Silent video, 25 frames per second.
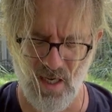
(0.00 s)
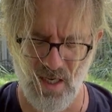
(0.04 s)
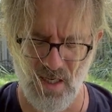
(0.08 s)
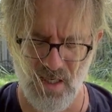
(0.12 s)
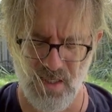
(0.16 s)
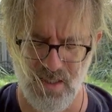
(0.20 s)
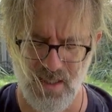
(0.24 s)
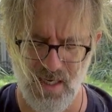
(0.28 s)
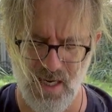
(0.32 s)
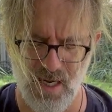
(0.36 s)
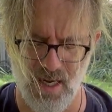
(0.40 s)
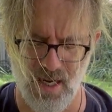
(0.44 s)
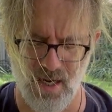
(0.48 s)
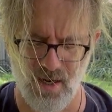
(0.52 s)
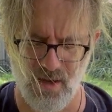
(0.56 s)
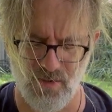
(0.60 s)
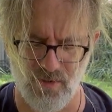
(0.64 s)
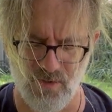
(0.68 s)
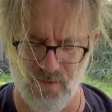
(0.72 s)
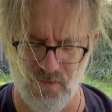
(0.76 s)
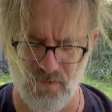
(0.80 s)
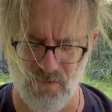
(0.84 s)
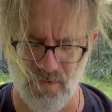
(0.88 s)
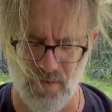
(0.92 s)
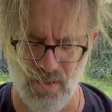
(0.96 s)
down
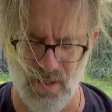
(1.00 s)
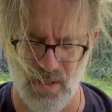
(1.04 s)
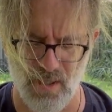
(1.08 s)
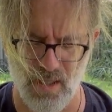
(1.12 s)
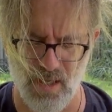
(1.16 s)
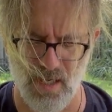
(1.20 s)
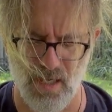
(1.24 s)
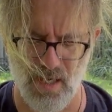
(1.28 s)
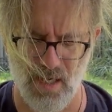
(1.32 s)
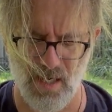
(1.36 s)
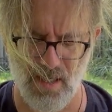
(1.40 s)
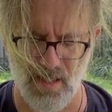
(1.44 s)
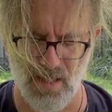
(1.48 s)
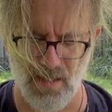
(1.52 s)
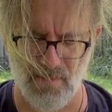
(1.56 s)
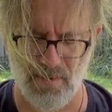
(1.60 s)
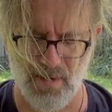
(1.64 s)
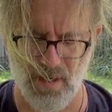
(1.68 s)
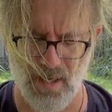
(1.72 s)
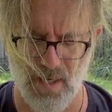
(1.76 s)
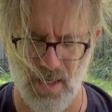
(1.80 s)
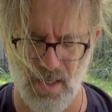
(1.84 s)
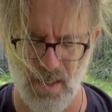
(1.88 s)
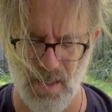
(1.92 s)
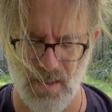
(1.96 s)
the front line of the
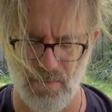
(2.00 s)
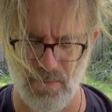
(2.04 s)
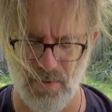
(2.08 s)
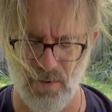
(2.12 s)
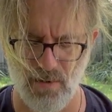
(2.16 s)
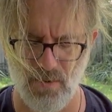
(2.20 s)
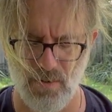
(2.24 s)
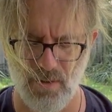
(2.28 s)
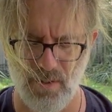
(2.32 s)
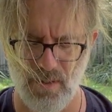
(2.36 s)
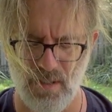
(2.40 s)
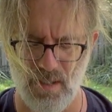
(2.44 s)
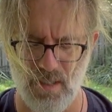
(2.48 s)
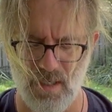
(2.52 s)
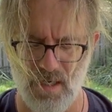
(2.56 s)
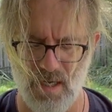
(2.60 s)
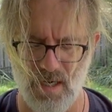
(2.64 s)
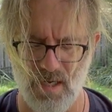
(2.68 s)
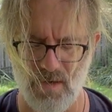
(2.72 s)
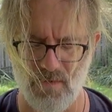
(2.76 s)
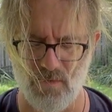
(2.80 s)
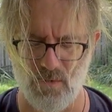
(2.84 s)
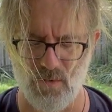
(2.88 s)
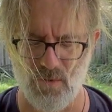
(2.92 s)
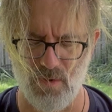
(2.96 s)
body, pulling the
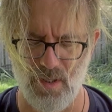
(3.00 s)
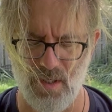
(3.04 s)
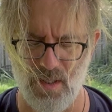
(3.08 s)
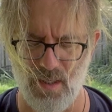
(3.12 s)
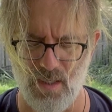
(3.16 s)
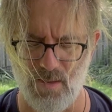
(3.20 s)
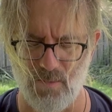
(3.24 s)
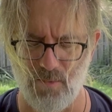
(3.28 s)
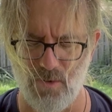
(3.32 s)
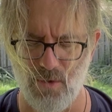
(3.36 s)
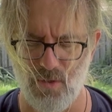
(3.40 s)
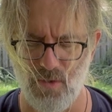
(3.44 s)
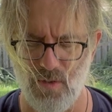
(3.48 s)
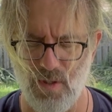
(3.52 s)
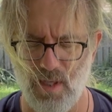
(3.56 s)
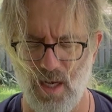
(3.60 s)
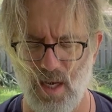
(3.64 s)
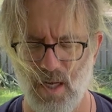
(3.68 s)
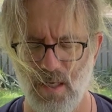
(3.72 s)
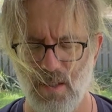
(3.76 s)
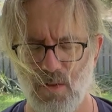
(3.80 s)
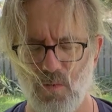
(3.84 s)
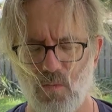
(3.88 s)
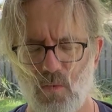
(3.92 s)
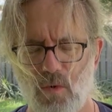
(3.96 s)
navel in. I'm going to do the
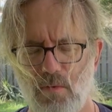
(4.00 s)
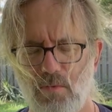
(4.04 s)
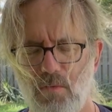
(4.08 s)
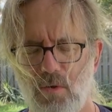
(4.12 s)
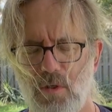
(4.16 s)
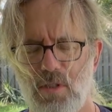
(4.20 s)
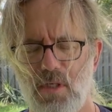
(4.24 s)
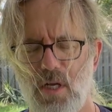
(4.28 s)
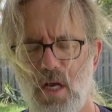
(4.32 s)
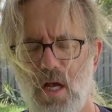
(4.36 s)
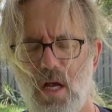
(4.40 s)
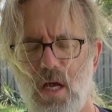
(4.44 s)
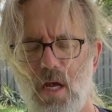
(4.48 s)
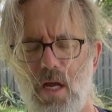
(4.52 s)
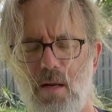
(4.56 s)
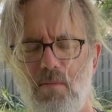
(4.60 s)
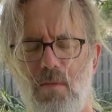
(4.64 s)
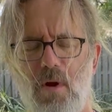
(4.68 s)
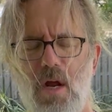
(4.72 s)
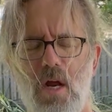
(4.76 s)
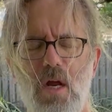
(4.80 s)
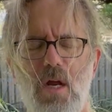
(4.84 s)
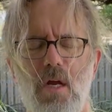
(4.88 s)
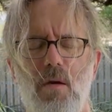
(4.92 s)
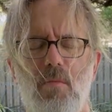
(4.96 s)
hands 1 more time.
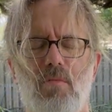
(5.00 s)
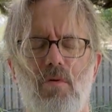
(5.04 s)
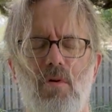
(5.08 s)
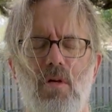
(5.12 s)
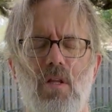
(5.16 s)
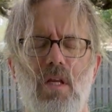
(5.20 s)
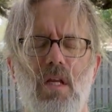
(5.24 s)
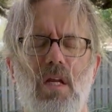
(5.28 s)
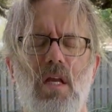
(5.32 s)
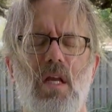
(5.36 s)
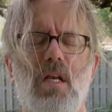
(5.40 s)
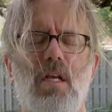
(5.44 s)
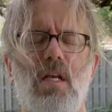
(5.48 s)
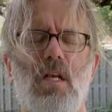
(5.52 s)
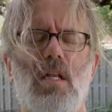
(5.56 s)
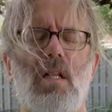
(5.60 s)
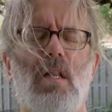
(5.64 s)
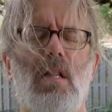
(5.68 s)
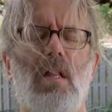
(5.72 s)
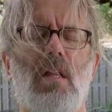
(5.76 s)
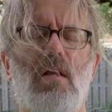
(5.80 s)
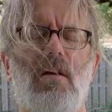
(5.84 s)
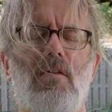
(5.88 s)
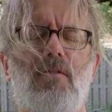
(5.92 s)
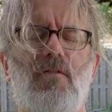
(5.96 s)
Breathing in
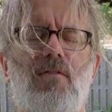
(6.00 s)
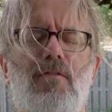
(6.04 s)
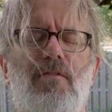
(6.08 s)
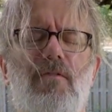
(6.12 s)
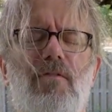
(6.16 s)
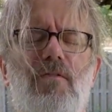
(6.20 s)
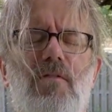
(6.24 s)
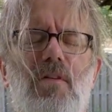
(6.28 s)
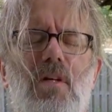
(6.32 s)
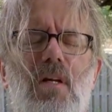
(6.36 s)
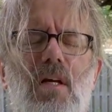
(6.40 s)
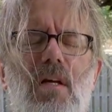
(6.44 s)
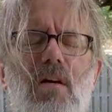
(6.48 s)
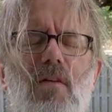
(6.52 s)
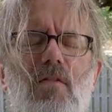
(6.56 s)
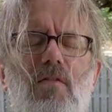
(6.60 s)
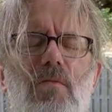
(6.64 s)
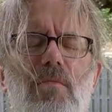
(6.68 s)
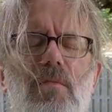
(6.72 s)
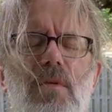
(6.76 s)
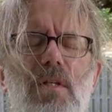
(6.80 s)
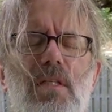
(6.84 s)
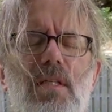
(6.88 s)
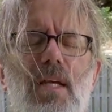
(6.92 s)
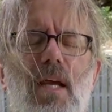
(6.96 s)
and lifting
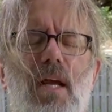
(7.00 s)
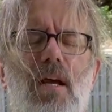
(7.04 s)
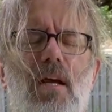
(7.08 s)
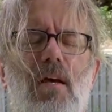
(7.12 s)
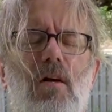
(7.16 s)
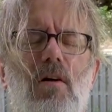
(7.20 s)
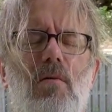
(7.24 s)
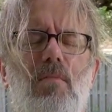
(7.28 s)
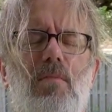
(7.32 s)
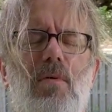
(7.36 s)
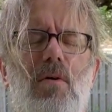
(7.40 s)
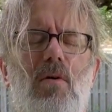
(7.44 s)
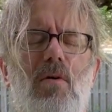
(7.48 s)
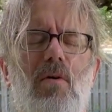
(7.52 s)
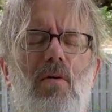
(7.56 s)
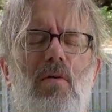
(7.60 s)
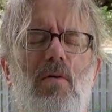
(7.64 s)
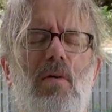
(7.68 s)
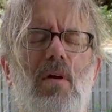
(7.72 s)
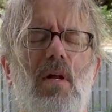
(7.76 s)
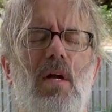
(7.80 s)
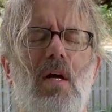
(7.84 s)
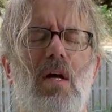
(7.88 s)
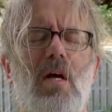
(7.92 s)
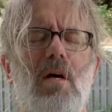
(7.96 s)
from the tailbone,
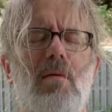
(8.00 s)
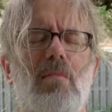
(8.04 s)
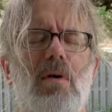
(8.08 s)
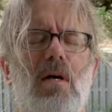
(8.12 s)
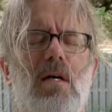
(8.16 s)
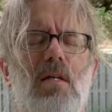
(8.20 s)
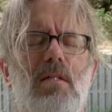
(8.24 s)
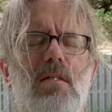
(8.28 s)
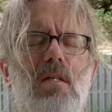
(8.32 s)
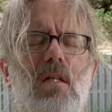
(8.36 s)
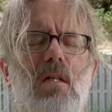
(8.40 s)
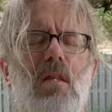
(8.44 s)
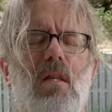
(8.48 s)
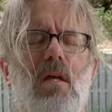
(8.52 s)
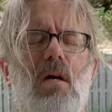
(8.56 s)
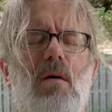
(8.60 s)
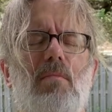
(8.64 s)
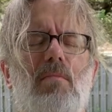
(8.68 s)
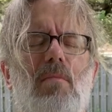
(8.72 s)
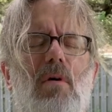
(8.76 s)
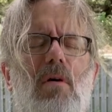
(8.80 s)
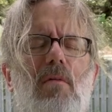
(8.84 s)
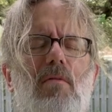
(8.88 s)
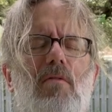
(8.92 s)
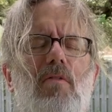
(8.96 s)
past the
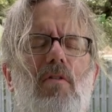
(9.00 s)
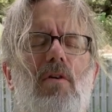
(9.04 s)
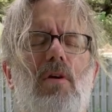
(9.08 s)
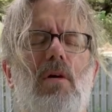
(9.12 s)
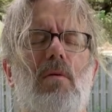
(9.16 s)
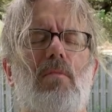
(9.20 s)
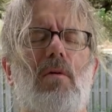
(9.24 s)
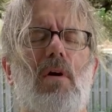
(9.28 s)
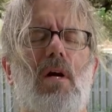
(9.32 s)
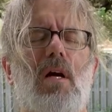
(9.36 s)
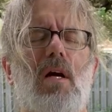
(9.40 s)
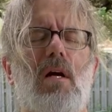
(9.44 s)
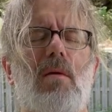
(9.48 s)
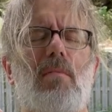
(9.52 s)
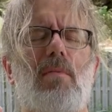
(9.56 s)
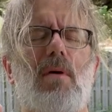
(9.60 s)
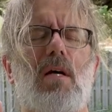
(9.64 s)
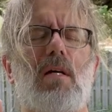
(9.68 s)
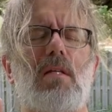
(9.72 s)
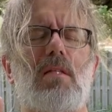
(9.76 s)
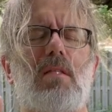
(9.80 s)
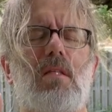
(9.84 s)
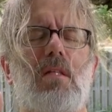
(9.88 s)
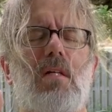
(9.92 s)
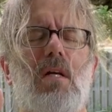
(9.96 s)
lumbar vertebrae,
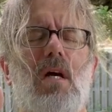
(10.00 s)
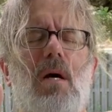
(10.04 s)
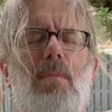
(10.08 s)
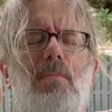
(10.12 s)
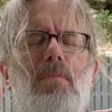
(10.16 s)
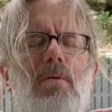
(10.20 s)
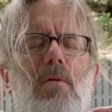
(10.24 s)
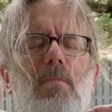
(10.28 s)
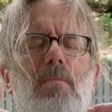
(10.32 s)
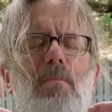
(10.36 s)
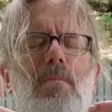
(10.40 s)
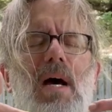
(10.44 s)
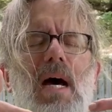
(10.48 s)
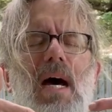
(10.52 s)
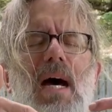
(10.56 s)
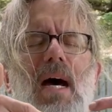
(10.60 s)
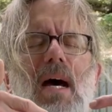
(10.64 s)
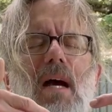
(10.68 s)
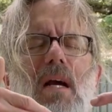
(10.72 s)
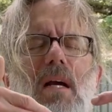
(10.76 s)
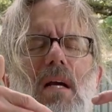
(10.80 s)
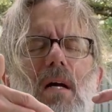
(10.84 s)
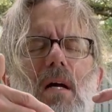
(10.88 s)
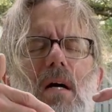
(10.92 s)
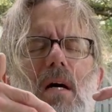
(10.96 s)
past the upper
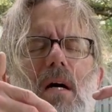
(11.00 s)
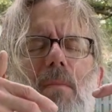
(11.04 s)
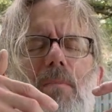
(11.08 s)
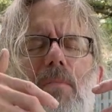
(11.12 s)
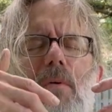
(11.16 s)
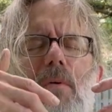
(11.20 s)
back, up